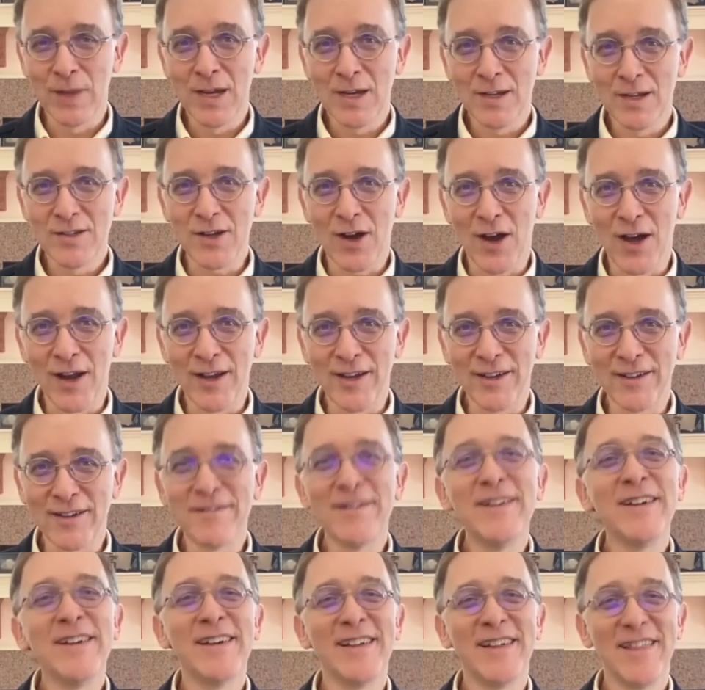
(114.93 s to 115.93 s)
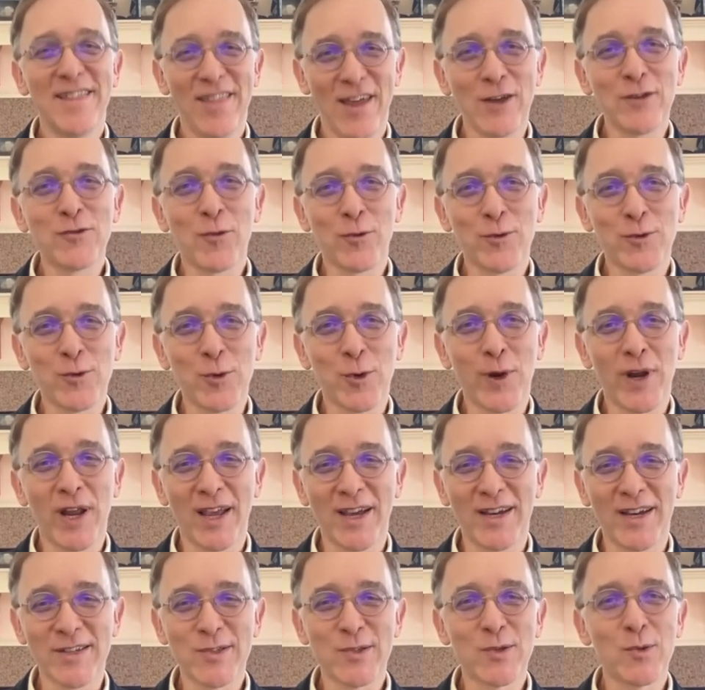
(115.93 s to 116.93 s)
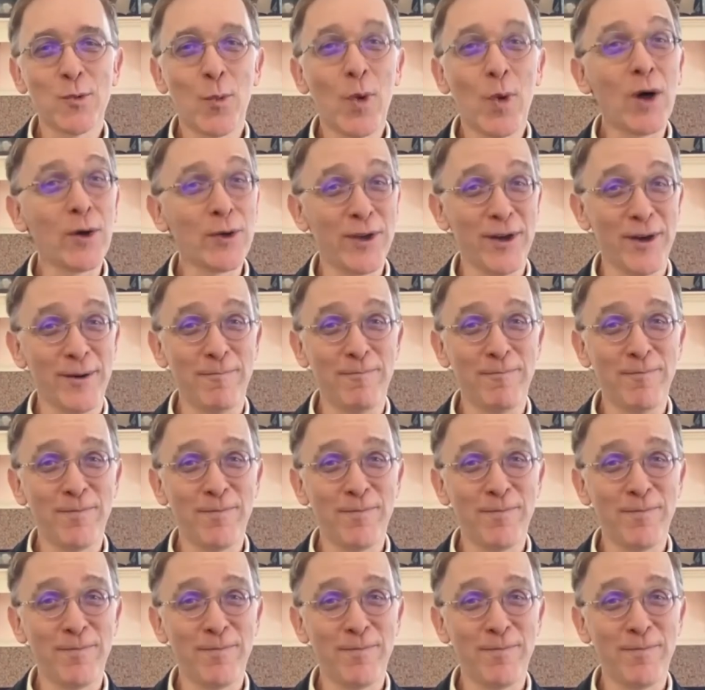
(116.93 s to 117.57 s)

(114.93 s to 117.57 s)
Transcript: Donna, thanks for joining us. Welcome.